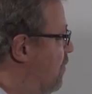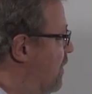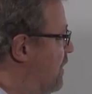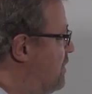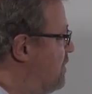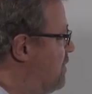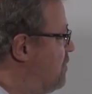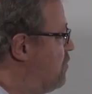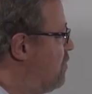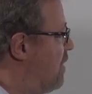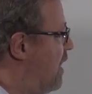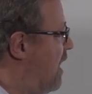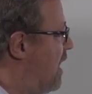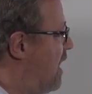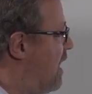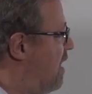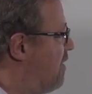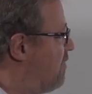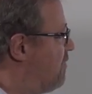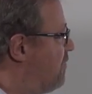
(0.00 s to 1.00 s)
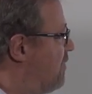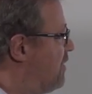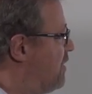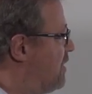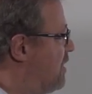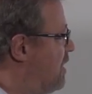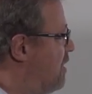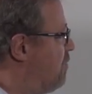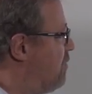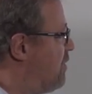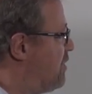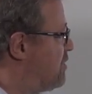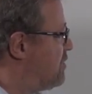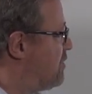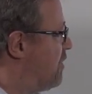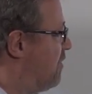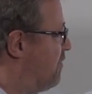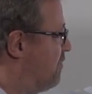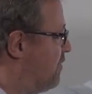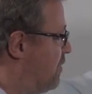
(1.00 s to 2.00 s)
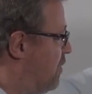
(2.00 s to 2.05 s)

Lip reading: When you have an image of